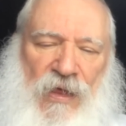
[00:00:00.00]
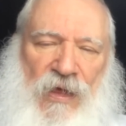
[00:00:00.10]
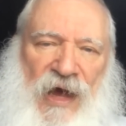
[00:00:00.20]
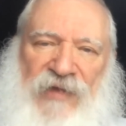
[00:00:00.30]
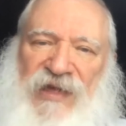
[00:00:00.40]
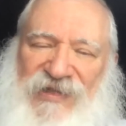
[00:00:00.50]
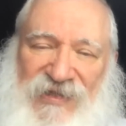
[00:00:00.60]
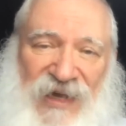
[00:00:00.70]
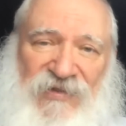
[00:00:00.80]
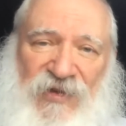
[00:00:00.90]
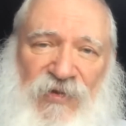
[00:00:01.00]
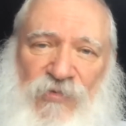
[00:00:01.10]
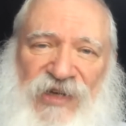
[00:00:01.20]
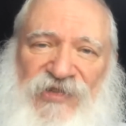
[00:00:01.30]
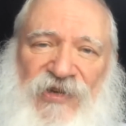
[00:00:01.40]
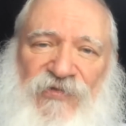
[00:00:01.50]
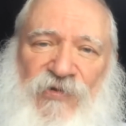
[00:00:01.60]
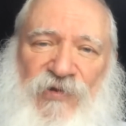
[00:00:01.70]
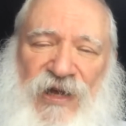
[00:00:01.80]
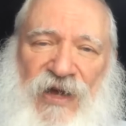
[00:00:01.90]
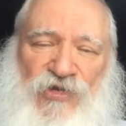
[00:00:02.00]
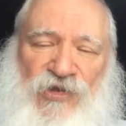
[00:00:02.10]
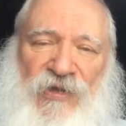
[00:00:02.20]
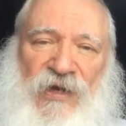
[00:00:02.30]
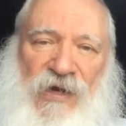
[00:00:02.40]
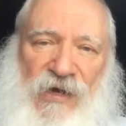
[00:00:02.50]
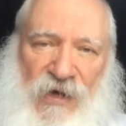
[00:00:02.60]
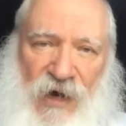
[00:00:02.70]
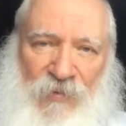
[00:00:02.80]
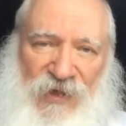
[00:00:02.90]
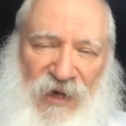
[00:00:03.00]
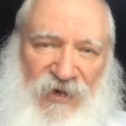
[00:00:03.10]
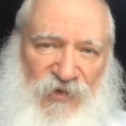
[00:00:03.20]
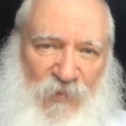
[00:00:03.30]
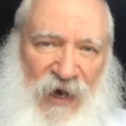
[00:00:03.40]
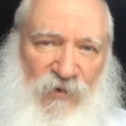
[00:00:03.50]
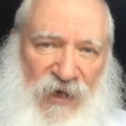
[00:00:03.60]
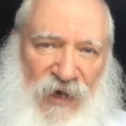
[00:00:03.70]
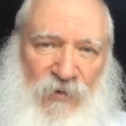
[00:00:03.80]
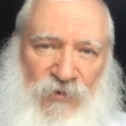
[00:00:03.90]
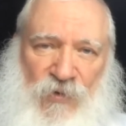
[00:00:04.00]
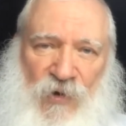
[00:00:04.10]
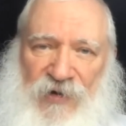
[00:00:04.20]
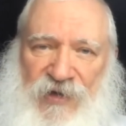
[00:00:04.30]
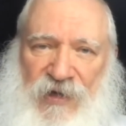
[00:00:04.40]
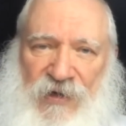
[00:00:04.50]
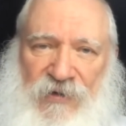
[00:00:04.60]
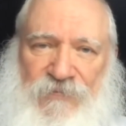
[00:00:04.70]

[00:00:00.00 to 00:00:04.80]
And they said to the rest of creation, "Come, let us bow down to our king."